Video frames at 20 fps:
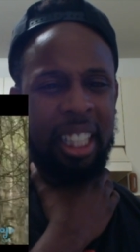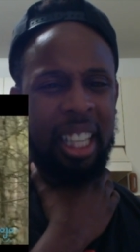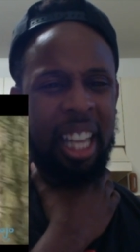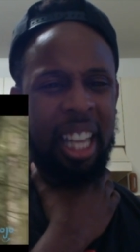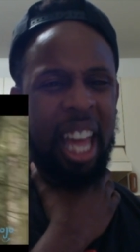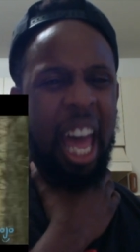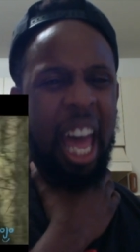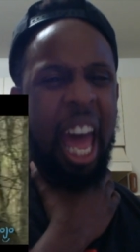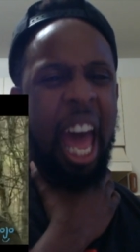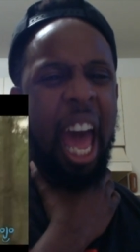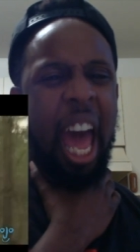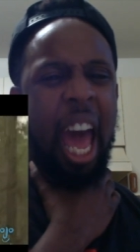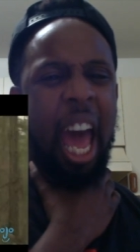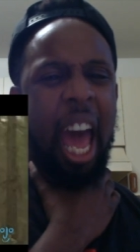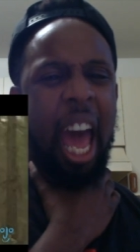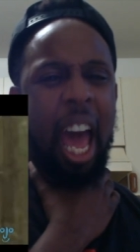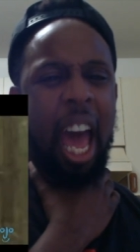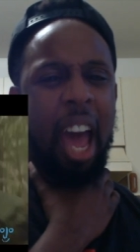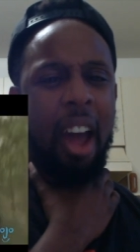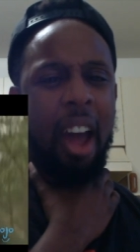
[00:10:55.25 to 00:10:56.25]
Ah!
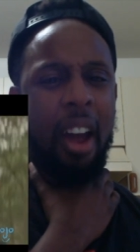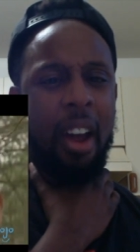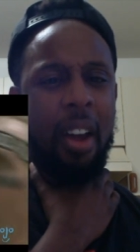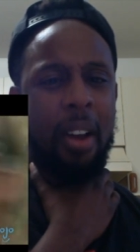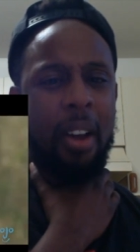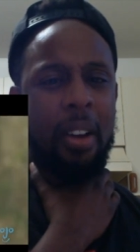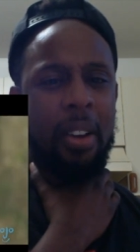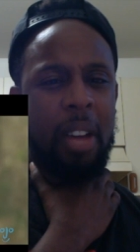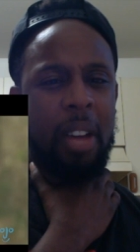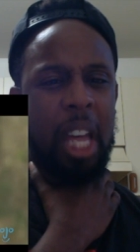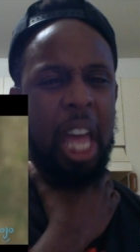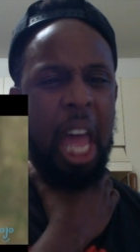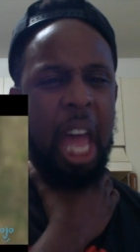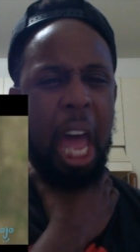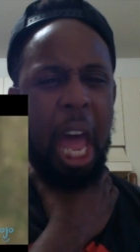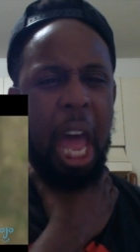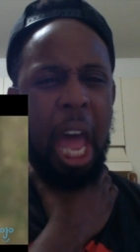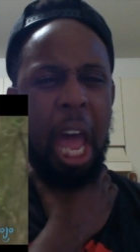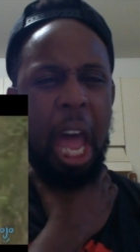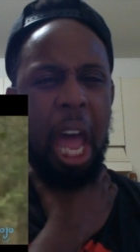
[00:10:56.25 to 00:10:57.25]

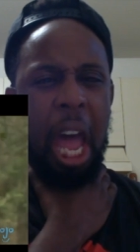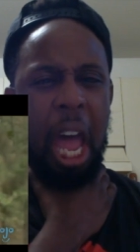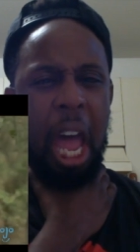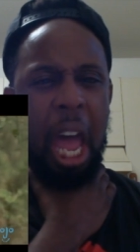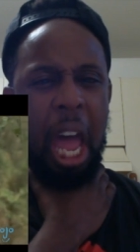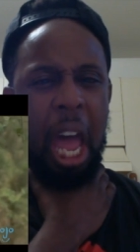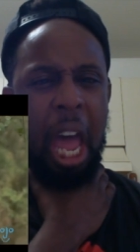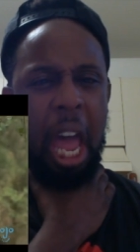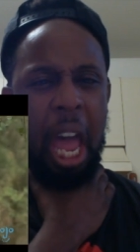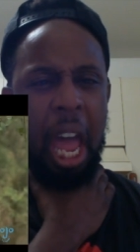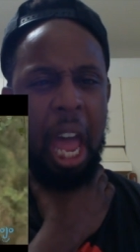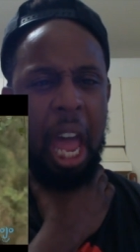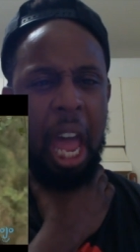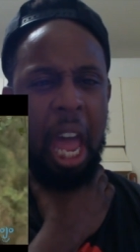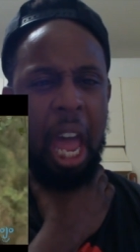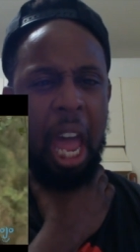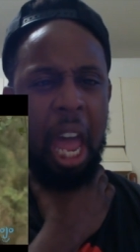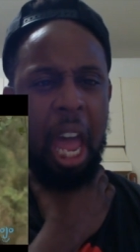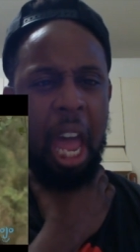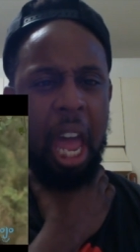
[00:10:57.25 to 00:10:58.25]
Ah!
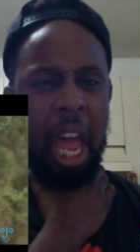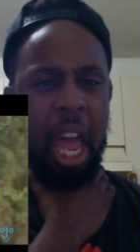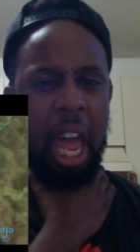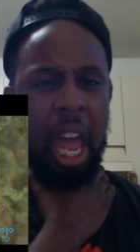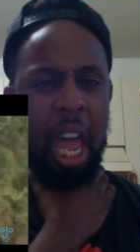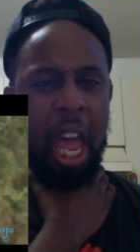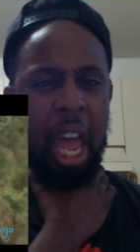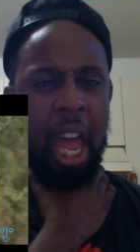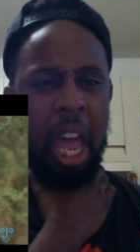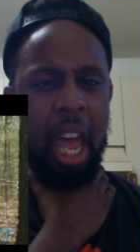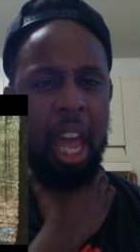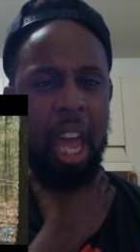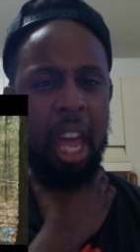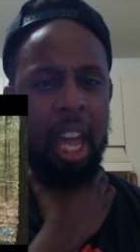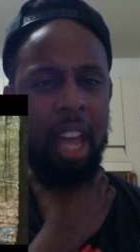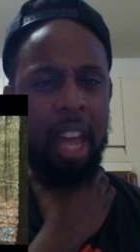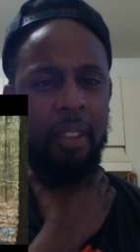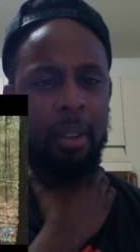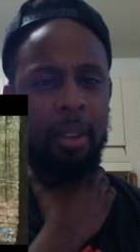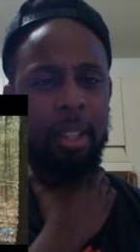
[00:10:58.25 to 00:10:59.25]
And
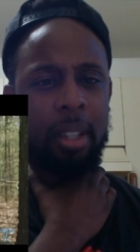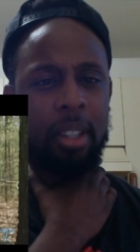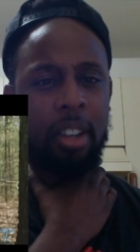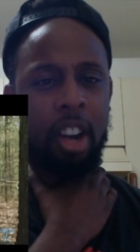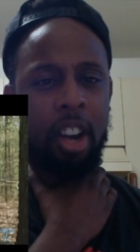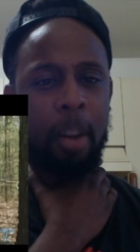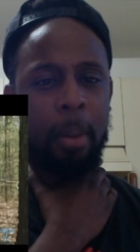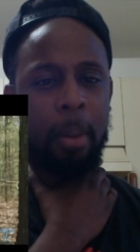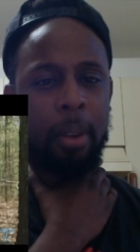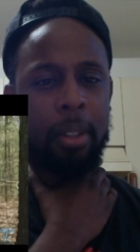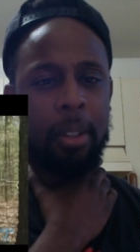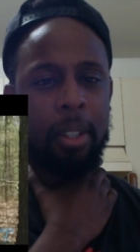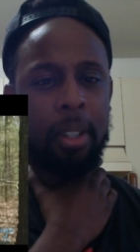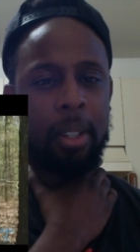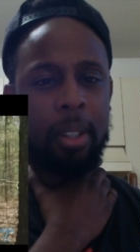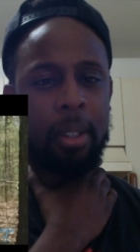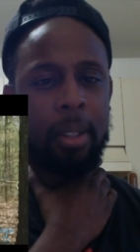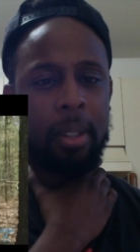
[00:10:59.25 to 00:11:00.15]
with his arm too.